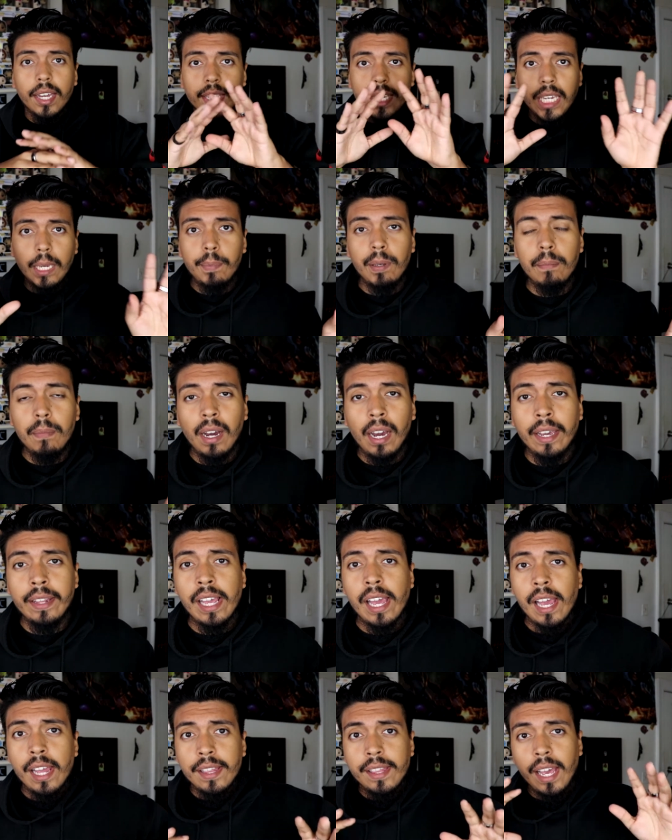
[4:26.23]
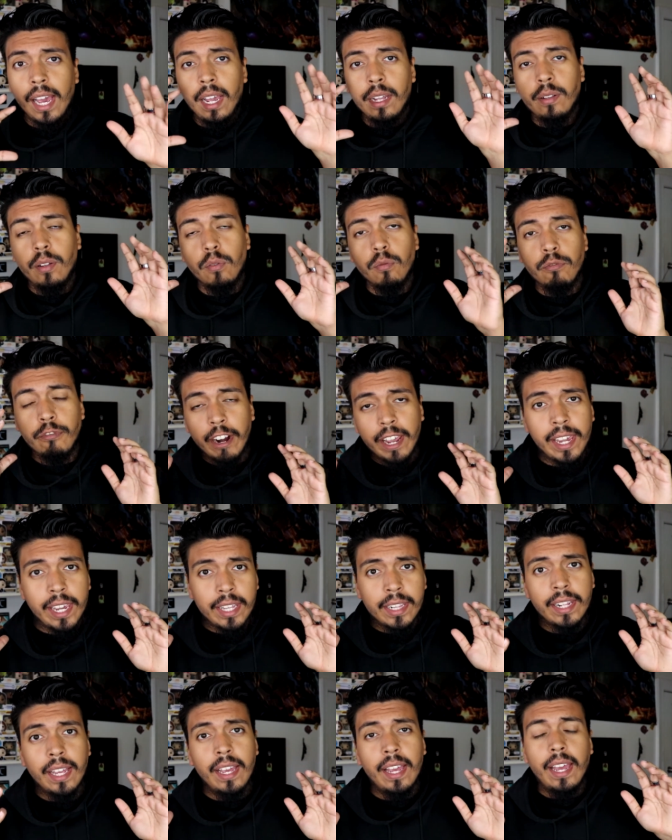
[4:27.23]
Keep in mind that
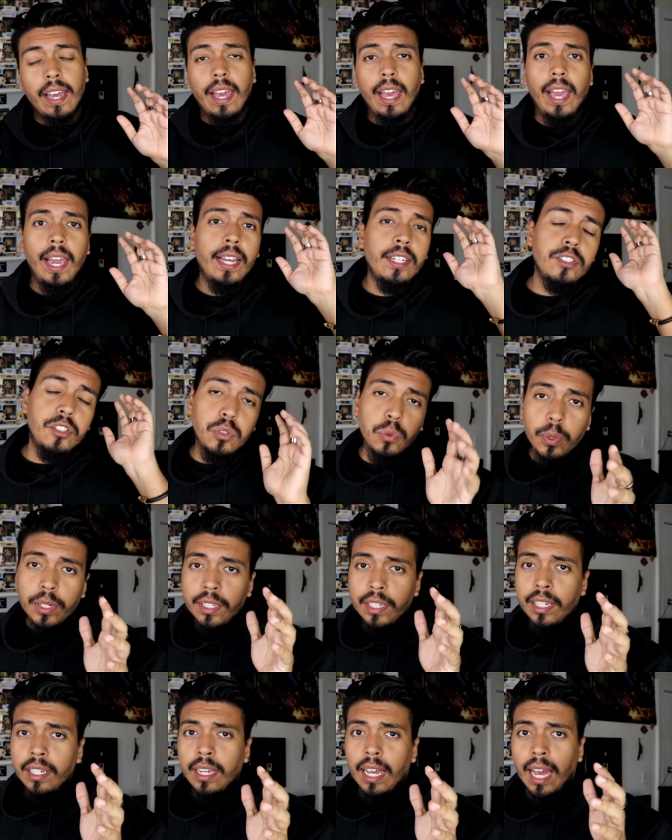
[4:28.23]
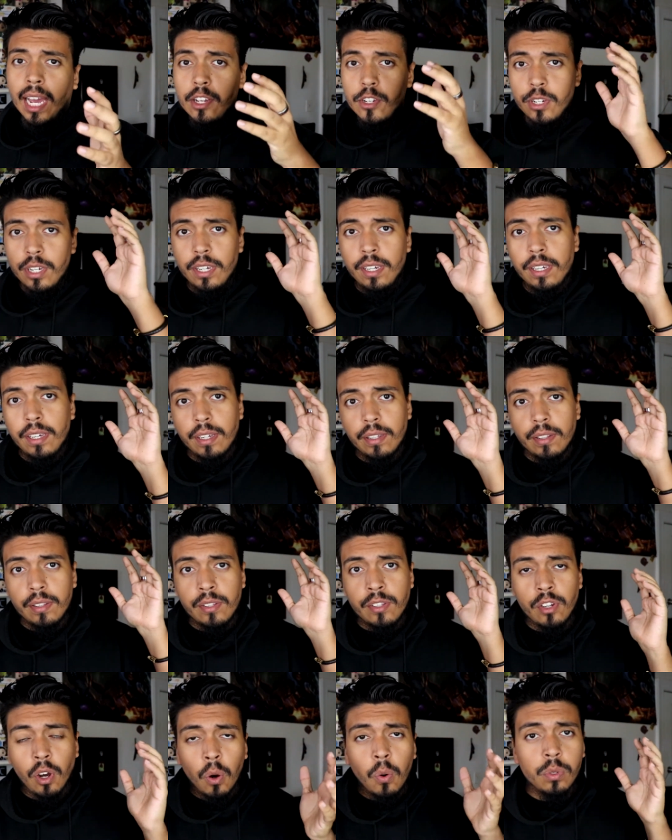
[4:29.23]
Rain and Sweeney actually
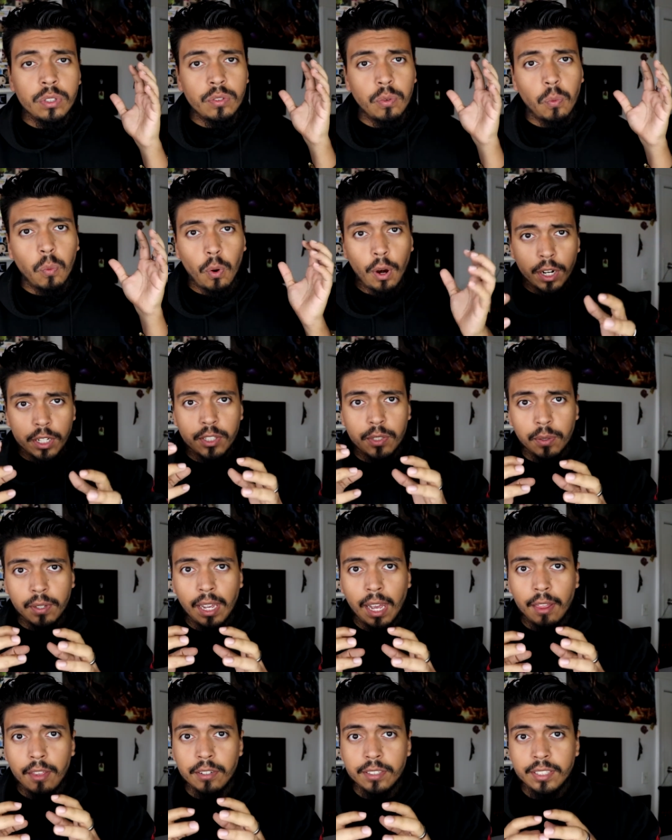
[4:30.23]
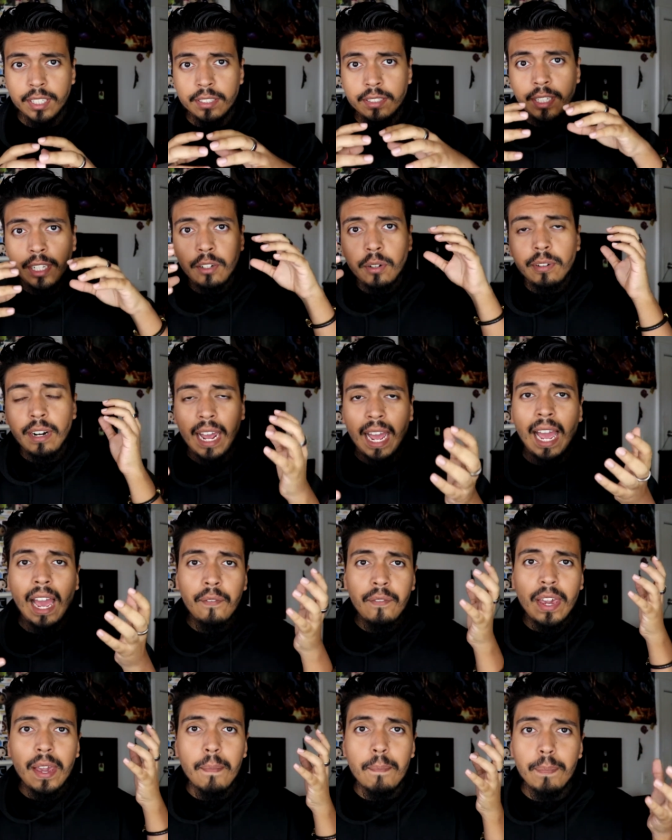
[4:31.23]
don't work together since they don't
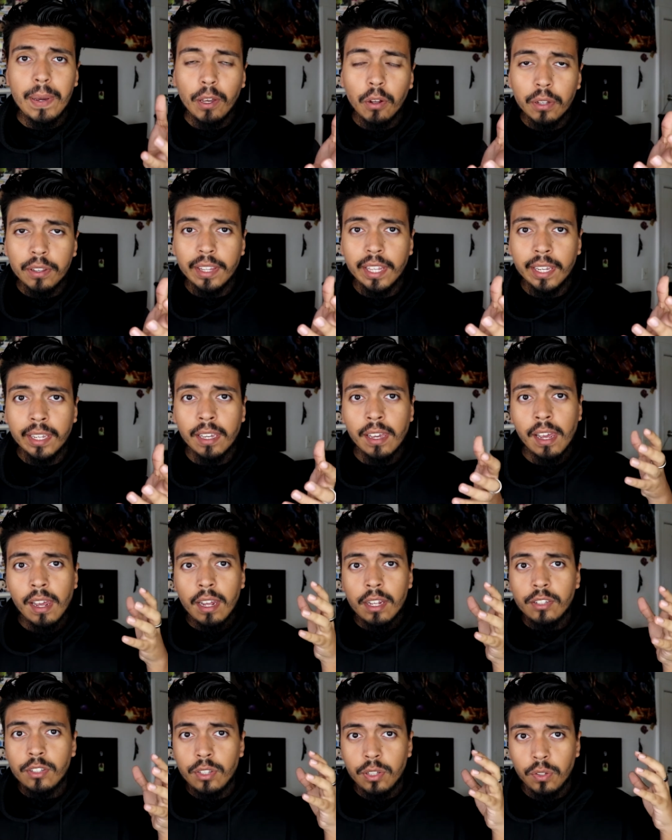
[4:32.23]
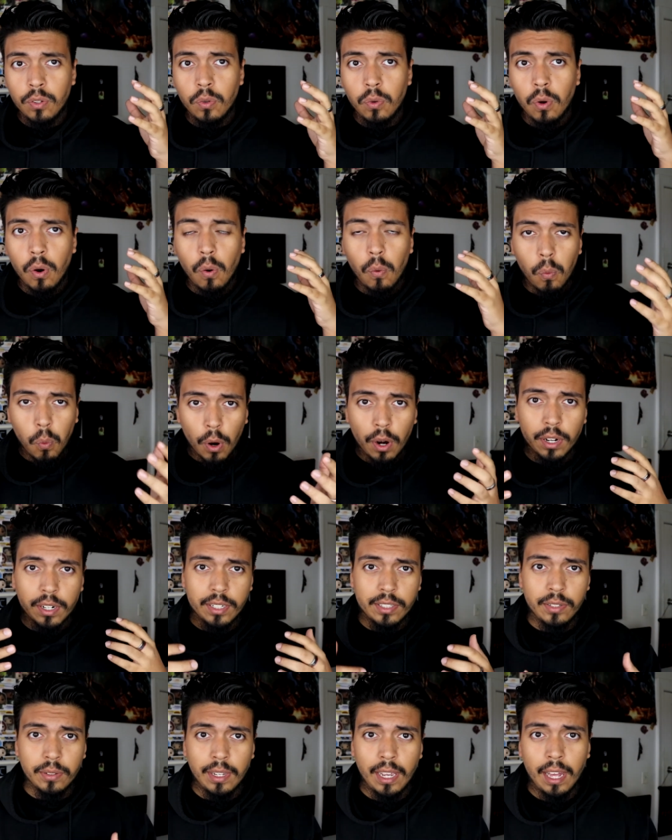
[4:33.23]
have a building to
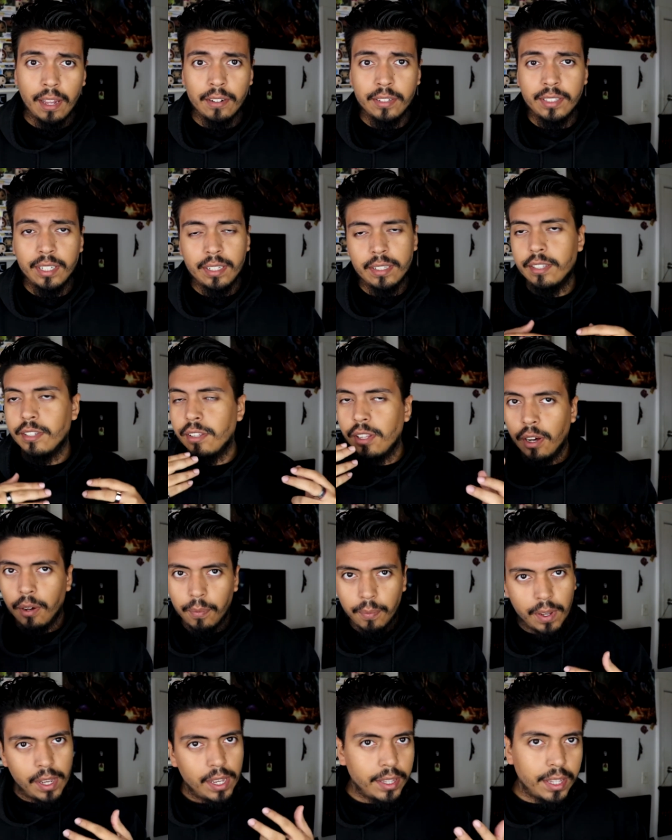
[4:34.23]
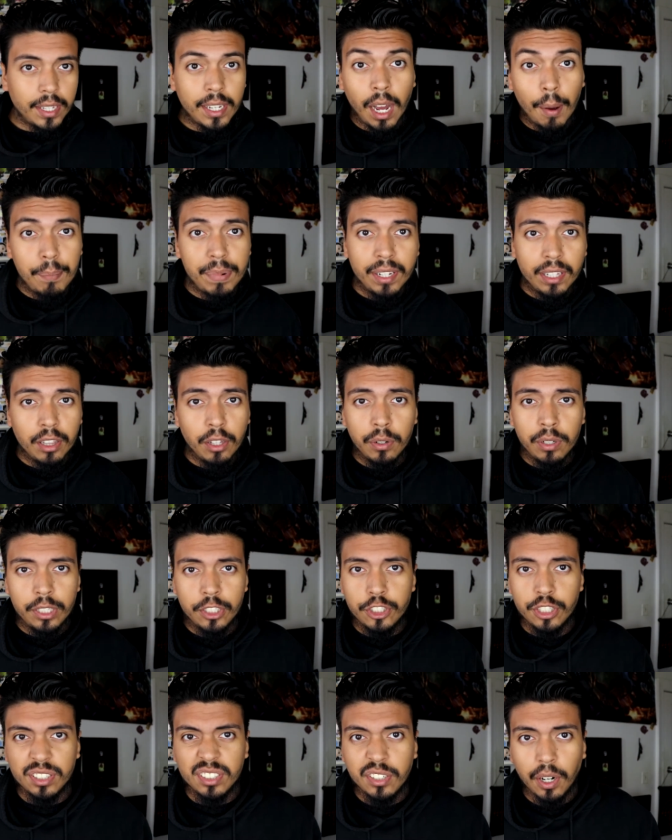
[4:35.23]
work together, since, you know, the company literally
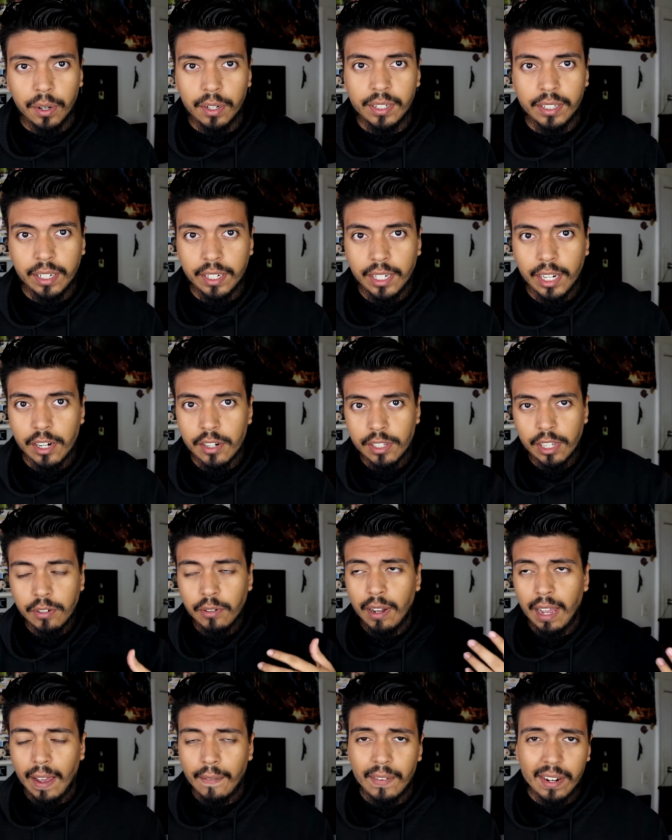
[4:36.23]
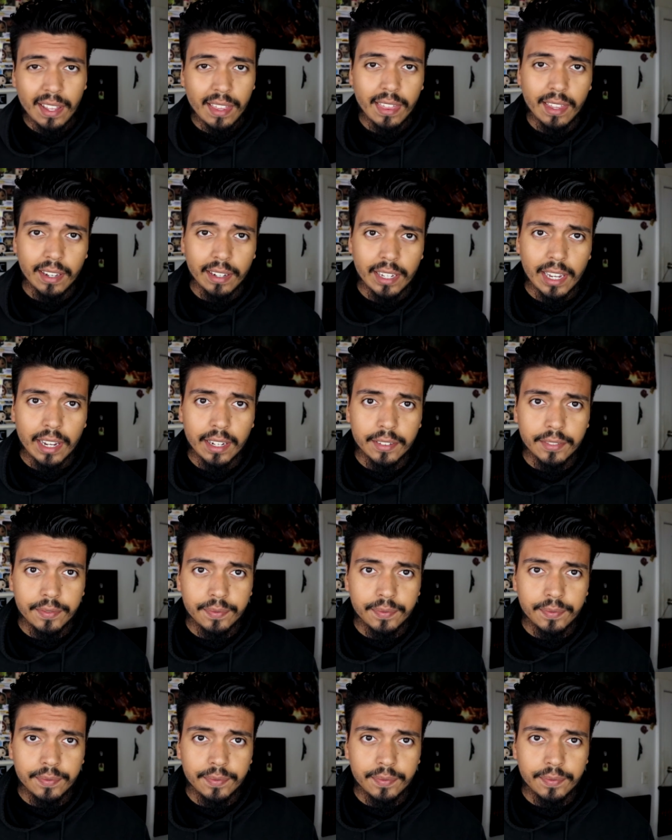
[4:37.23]
just started in a year. They don't have anything yet.